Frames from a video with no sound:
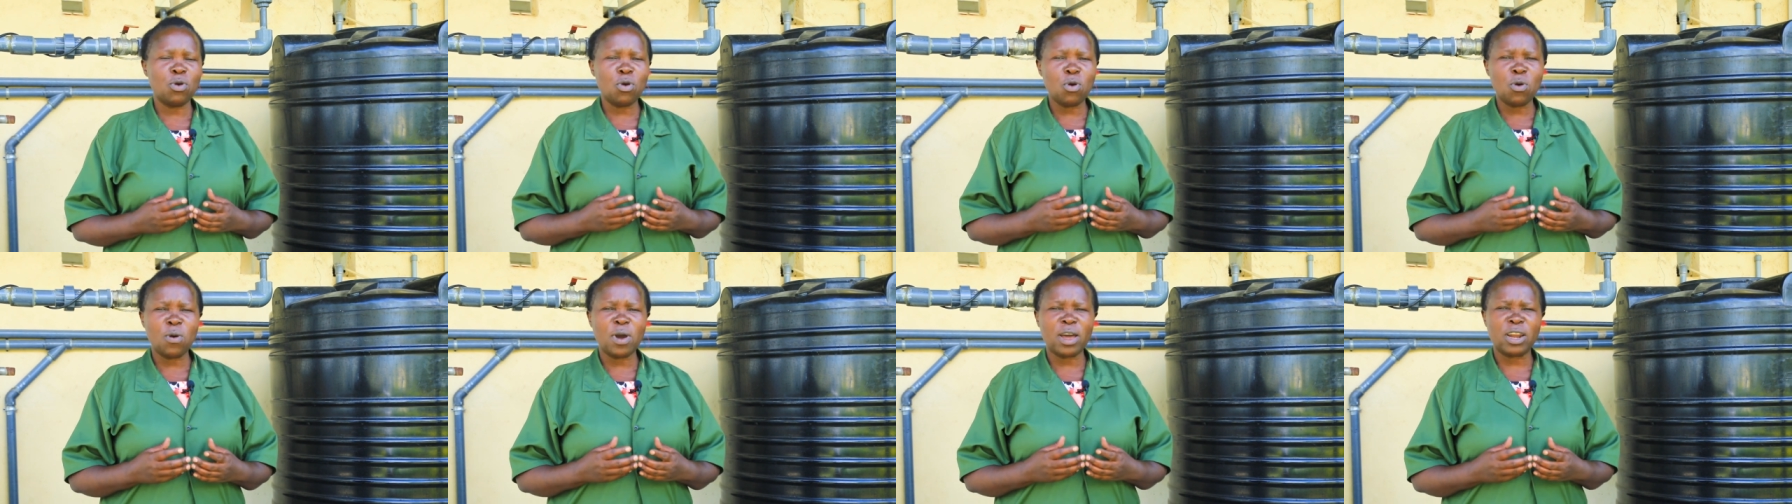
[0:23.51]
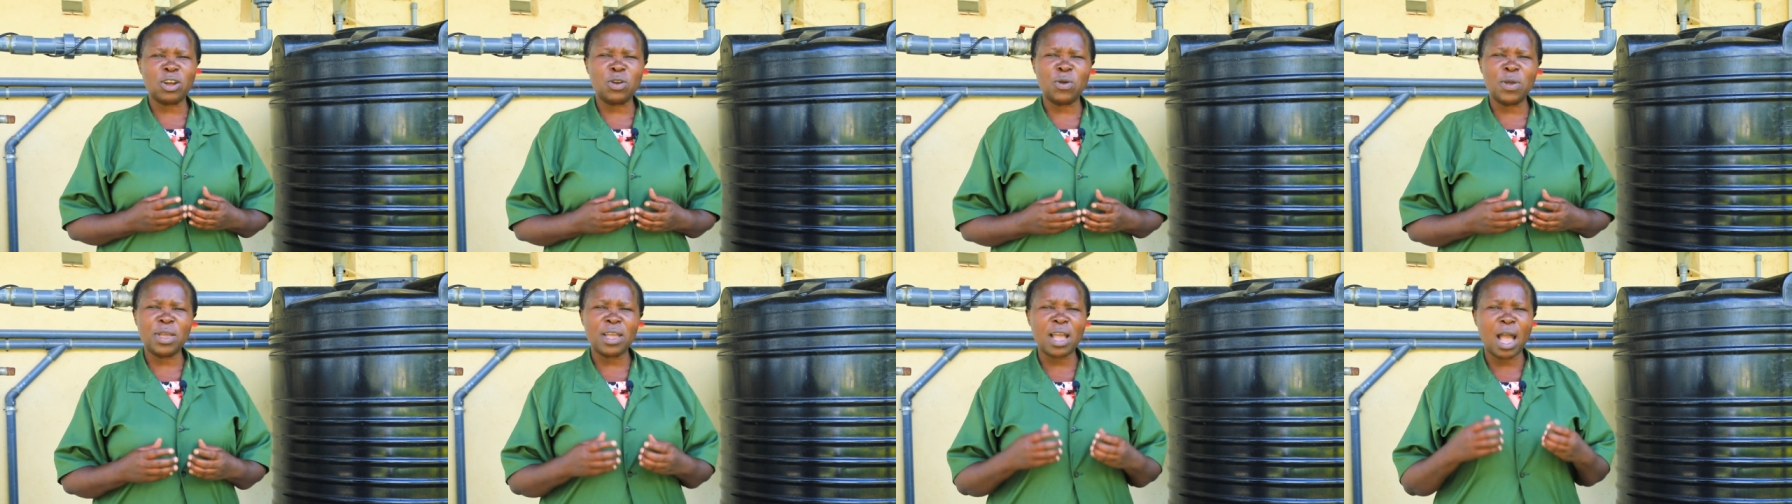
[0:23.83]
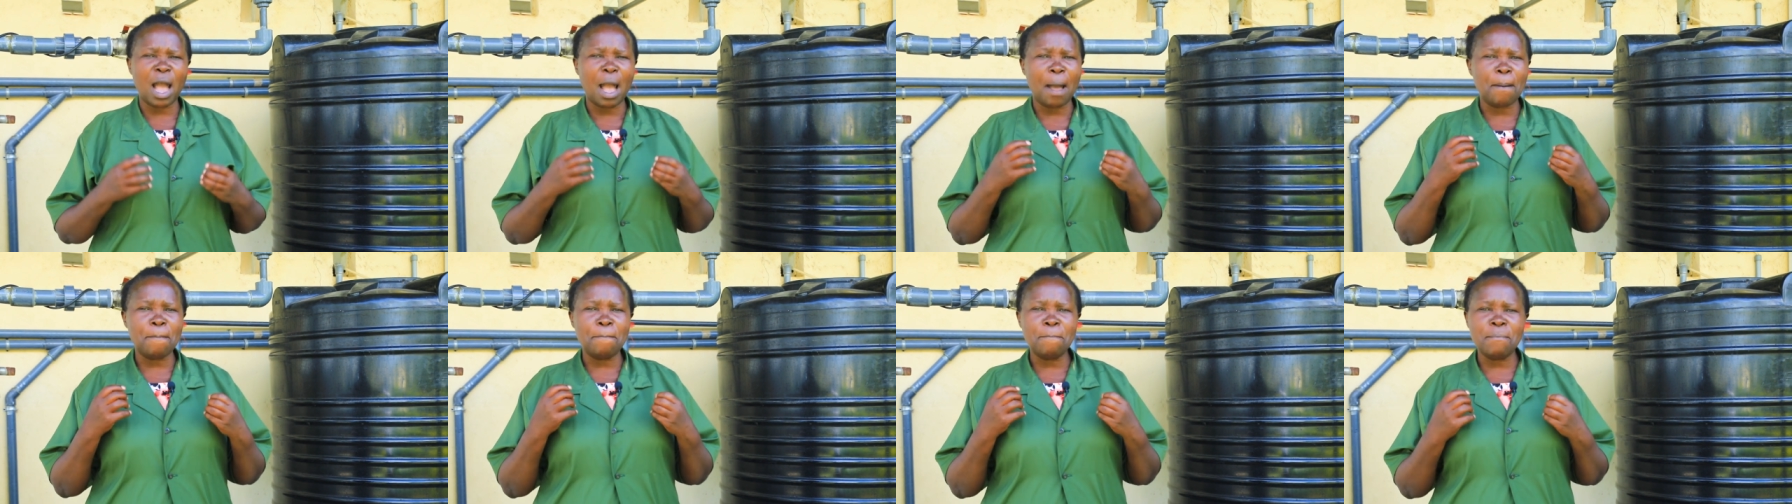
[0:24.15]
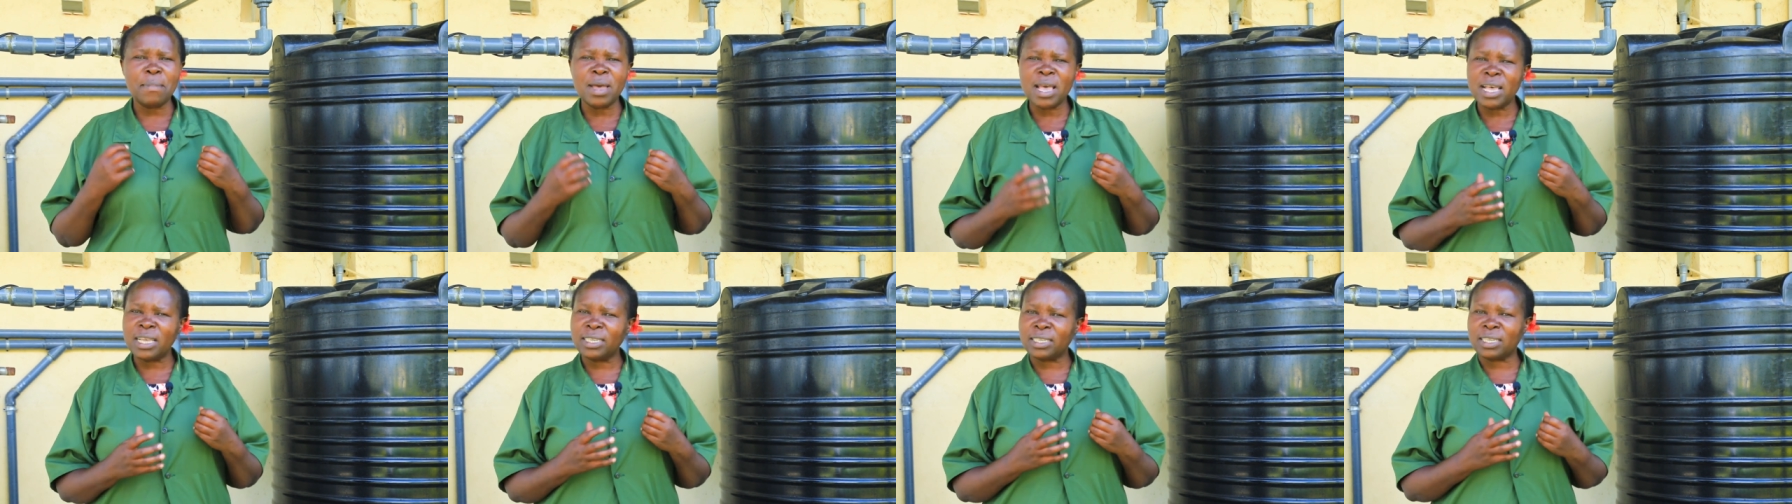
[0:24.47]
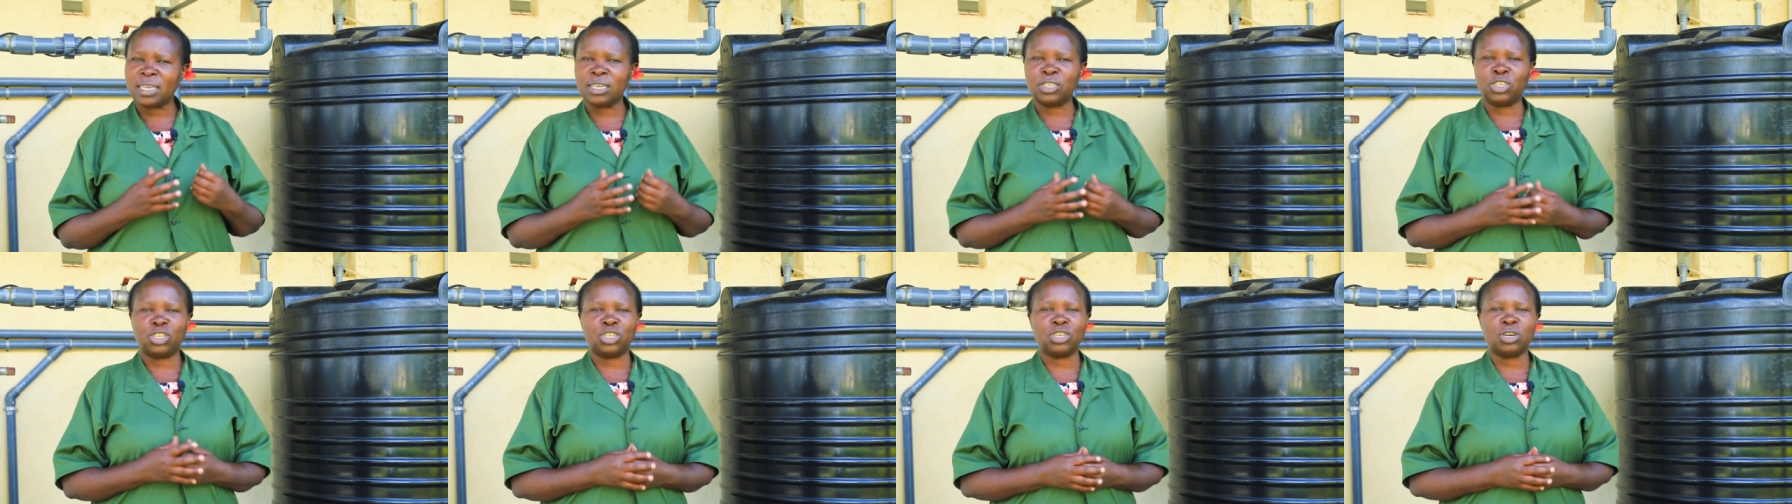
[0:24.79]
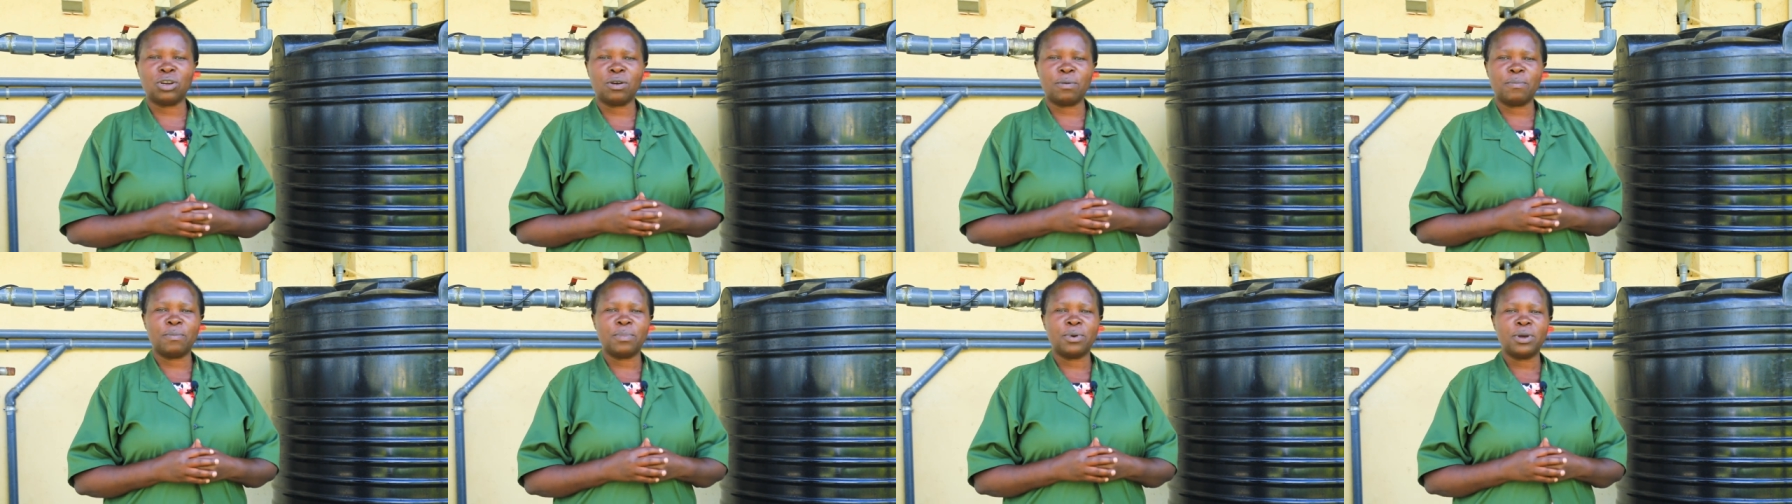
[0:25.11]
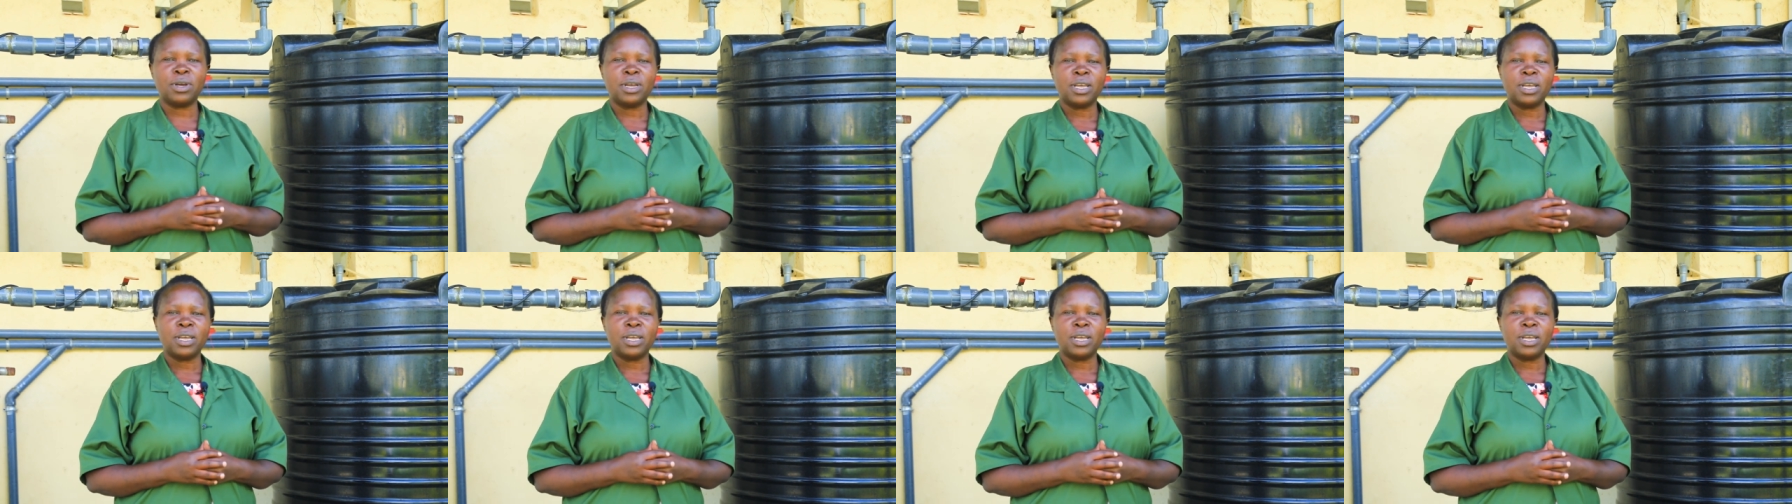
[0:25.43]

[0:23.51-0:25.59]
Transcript: who are doing amazing job